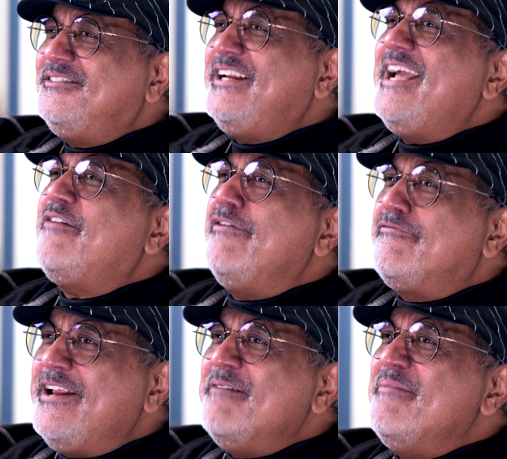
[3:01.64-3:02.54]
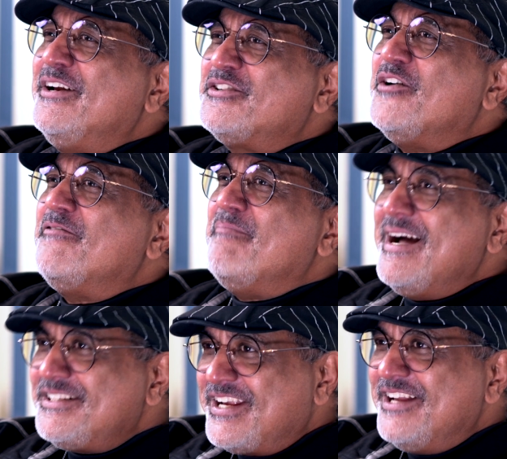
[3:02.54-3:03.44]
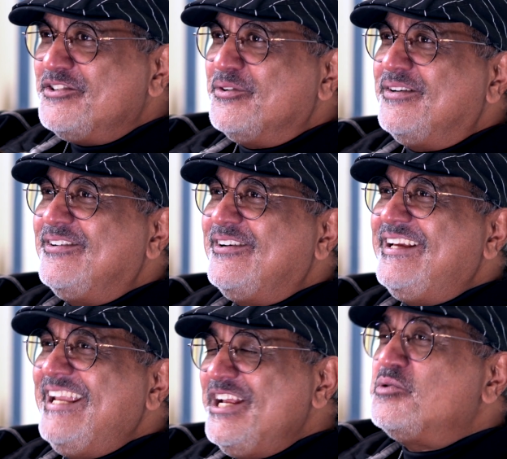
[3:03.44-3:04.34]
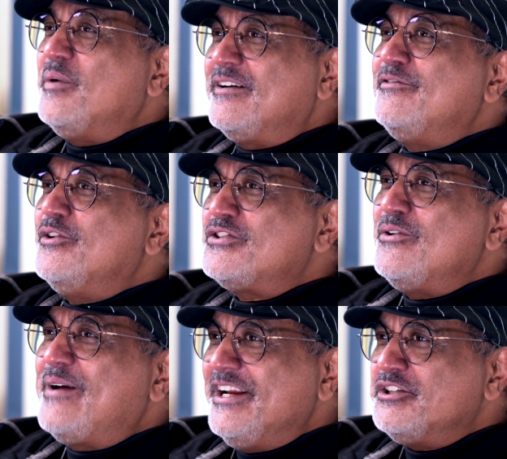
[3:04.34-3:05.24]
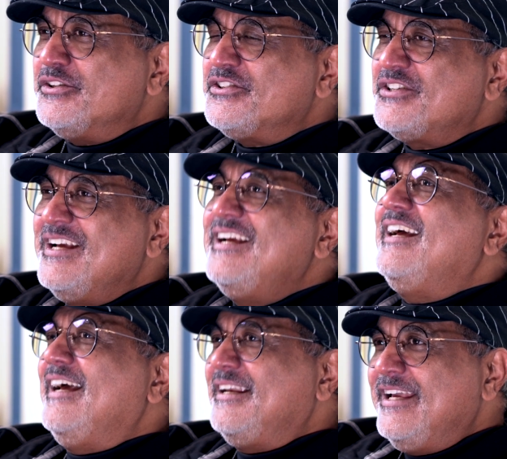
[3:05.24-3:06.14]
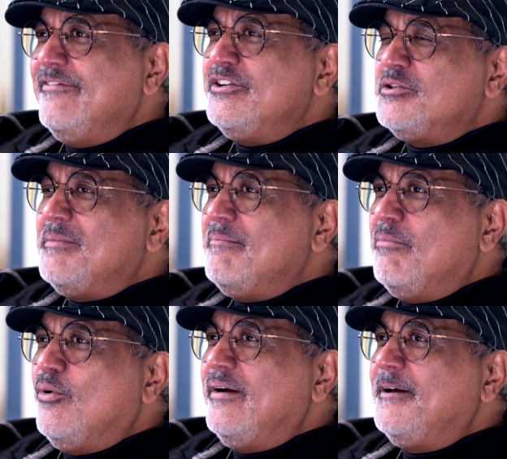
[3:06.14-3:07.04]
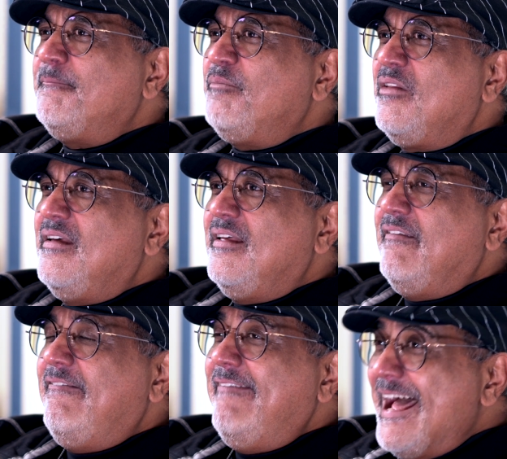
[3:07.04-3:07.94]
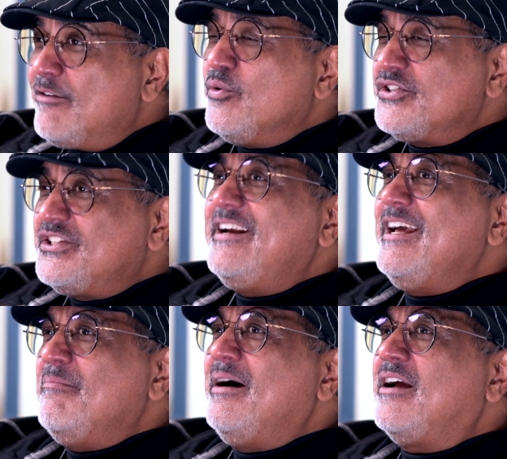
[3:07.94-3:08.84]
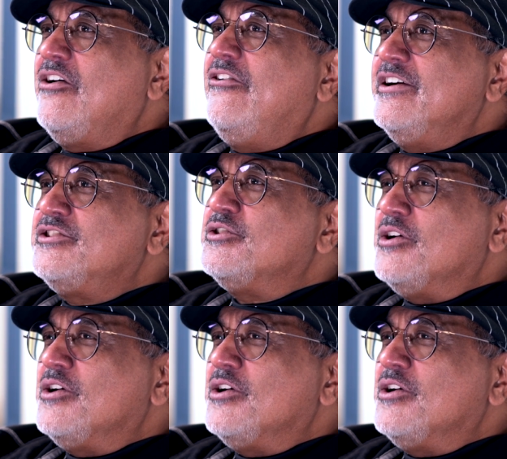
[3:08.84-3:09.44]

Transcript: Take 15 minutes off my schedule in each one of those locations and give it to my boy." That was the day my career took